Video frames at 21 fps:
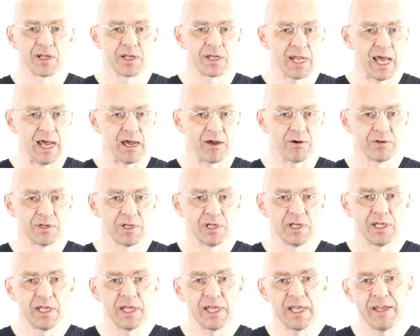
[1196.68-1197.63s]
Now,
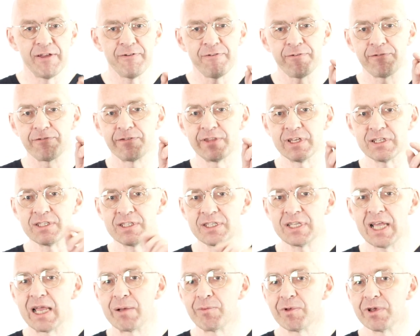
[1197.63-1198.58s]
if this
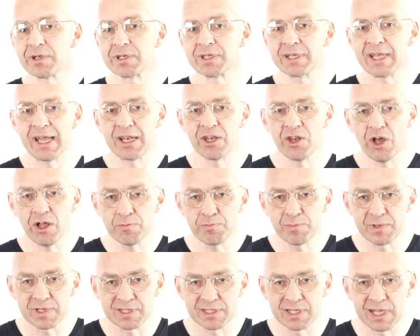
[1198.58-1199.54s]
table cannot
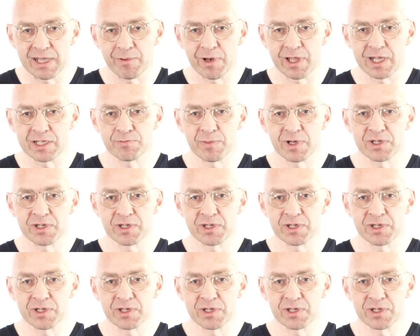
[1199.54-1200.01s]
be stabilized